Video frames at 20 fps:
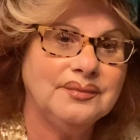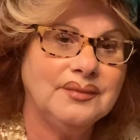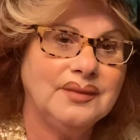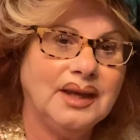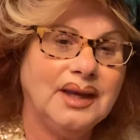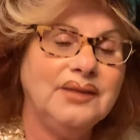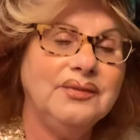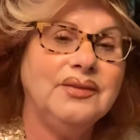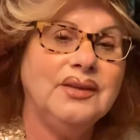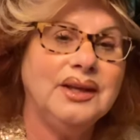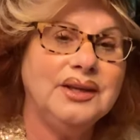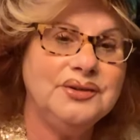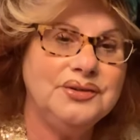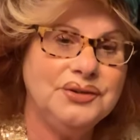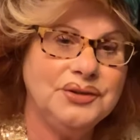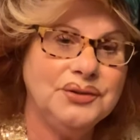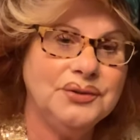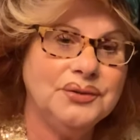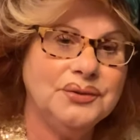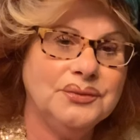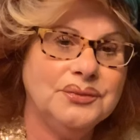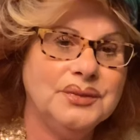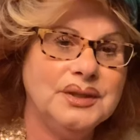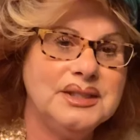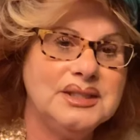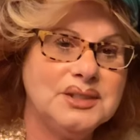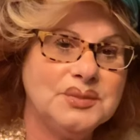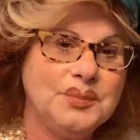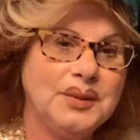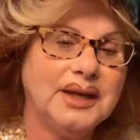and they do
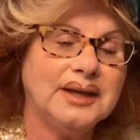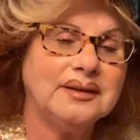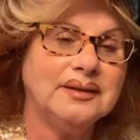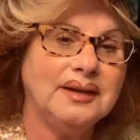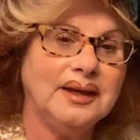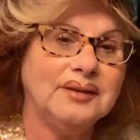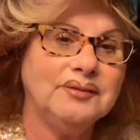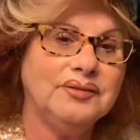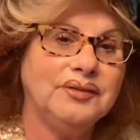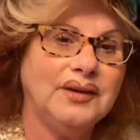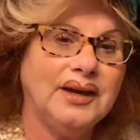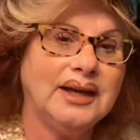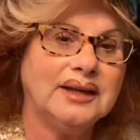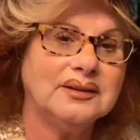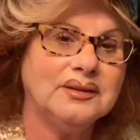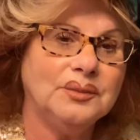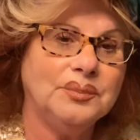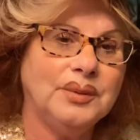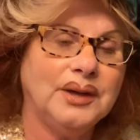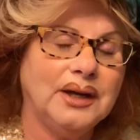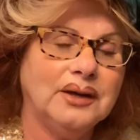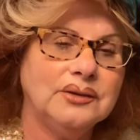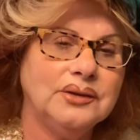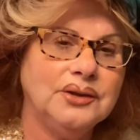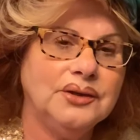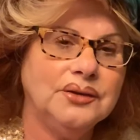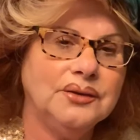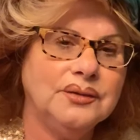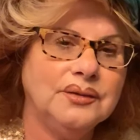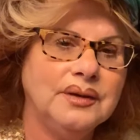respect that fact about
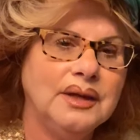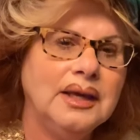you.